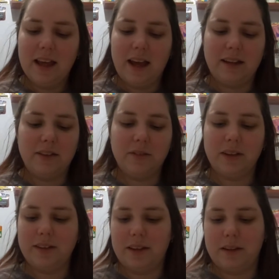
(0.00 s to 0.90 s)
I didn't
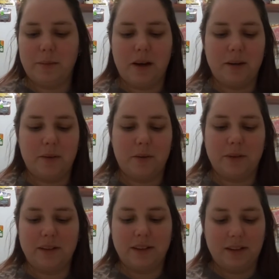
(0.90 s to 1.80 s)
realize that the bottom
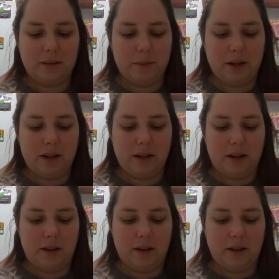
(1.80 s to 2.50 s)
opened, but